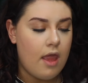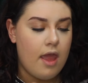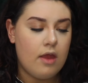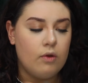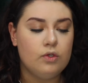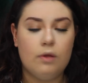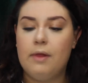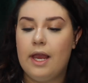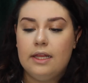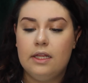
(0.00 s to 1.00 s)
And also
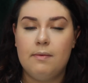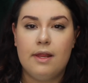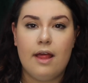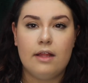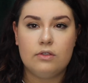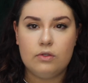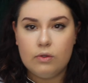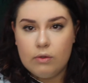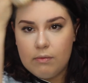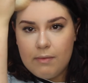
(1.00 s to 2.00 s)
applying a little bit of that
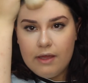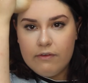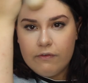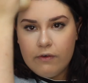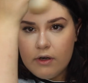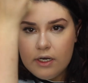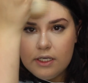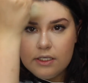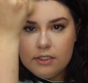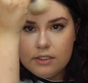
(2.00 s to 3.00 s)
to my
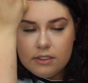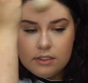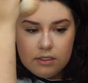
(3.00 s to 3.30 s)
forehead.